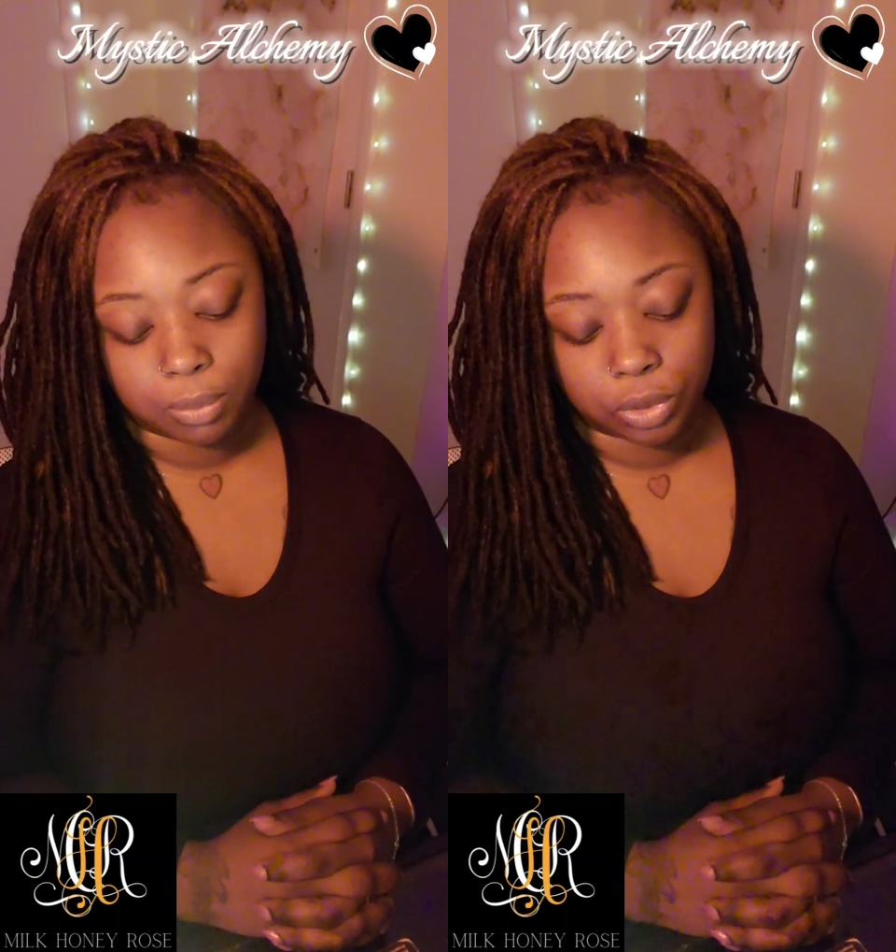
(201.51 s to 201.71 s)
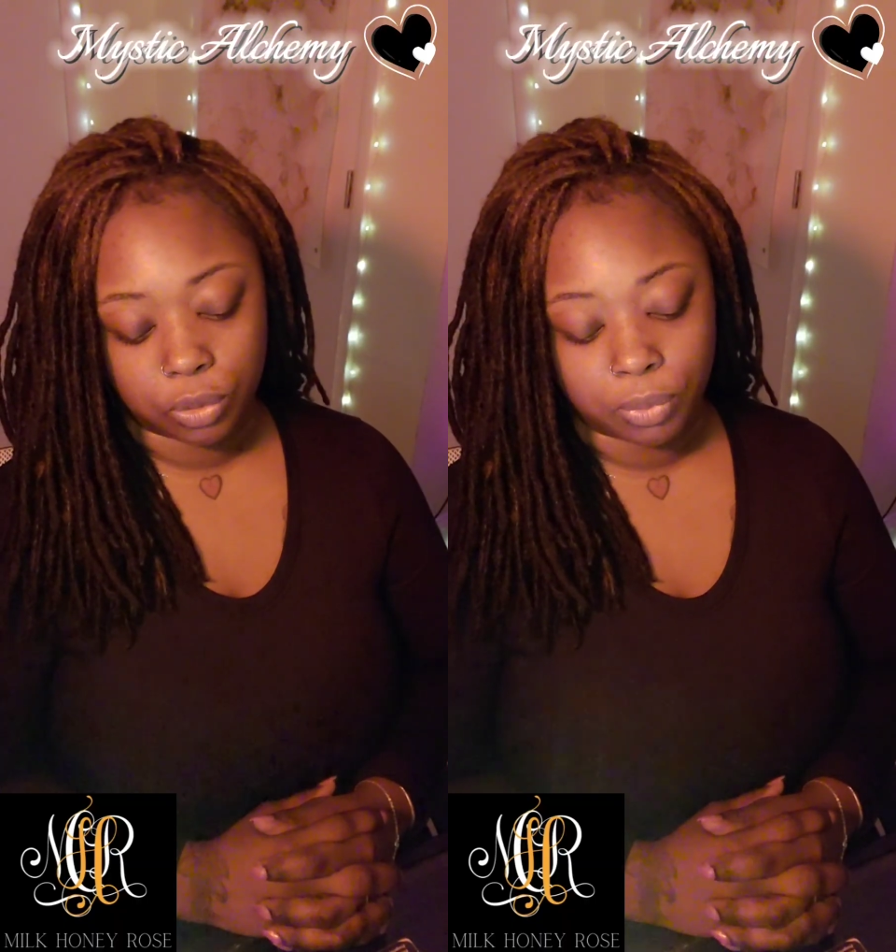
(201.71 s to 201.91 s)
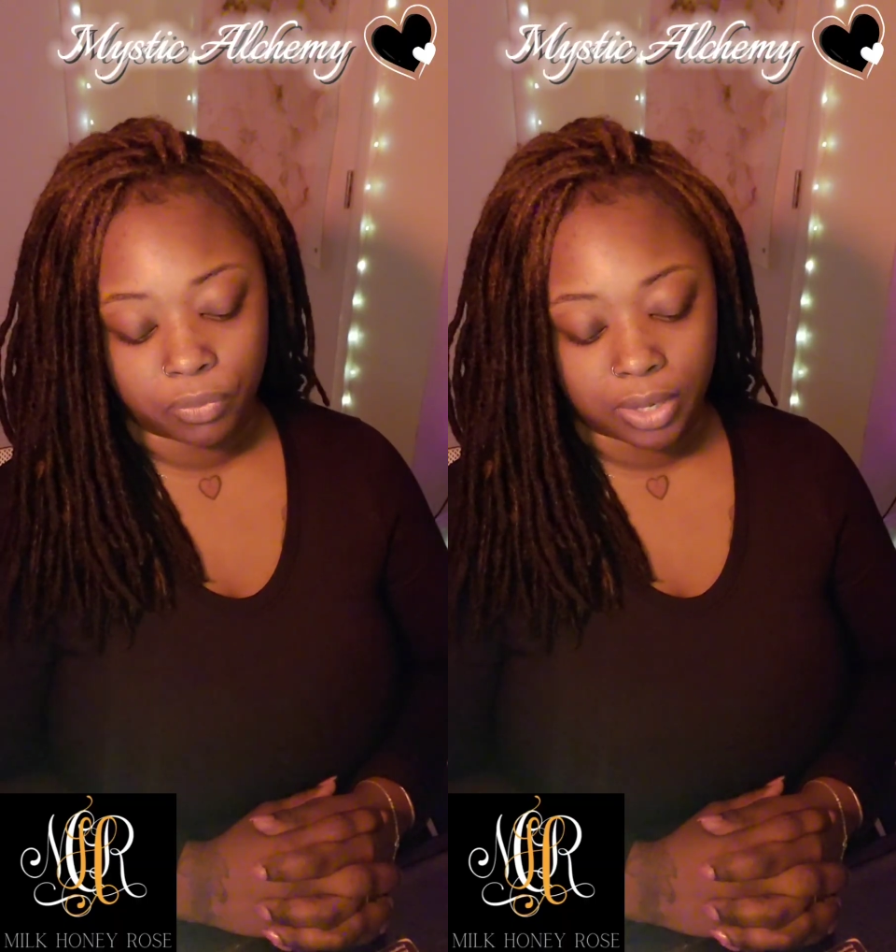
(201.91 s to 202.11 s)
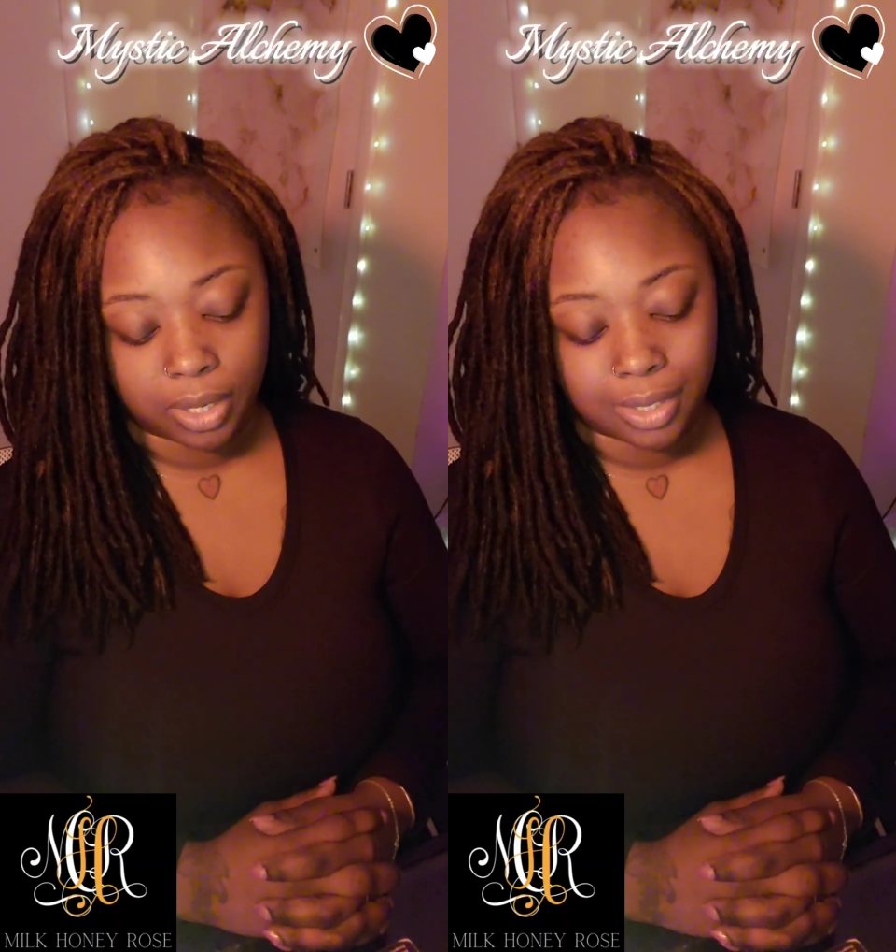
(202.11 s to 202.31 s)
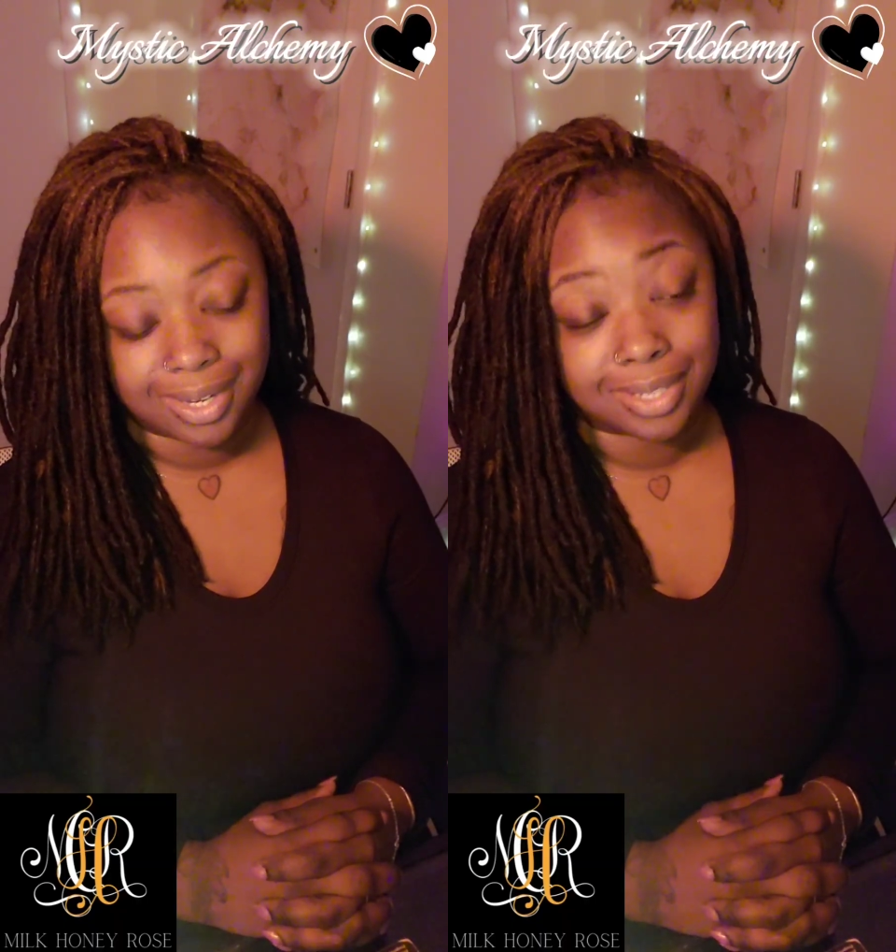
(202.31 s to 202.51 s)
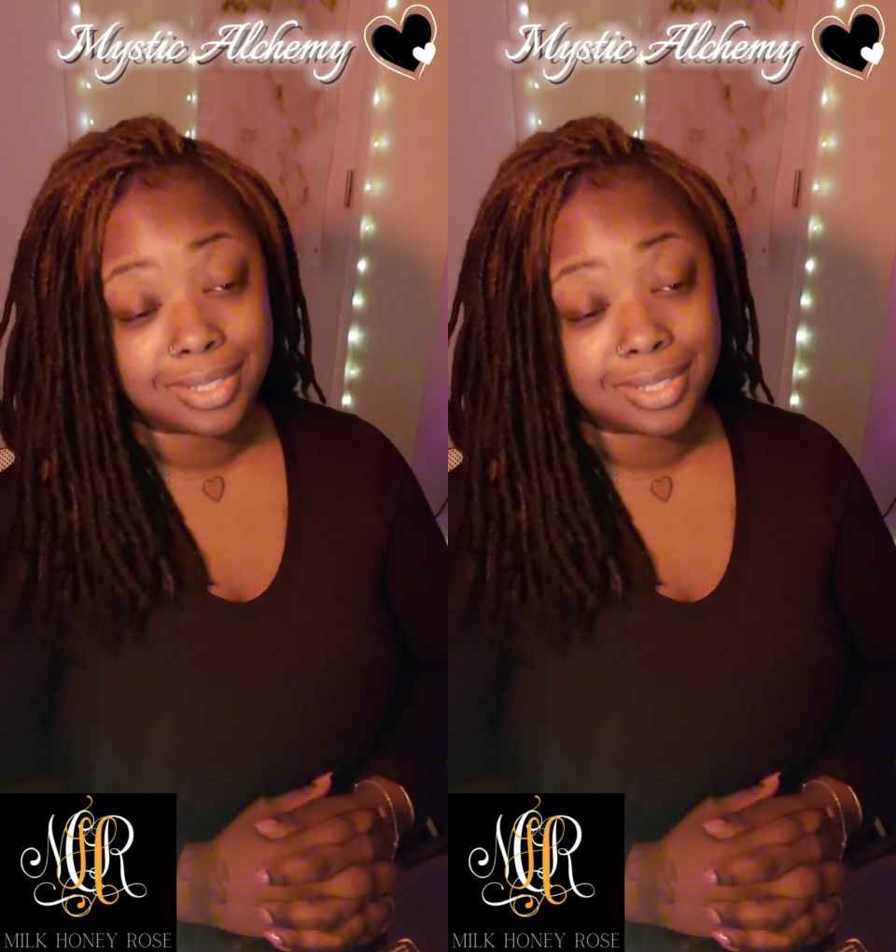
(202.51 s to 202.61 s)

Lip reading: able to provide and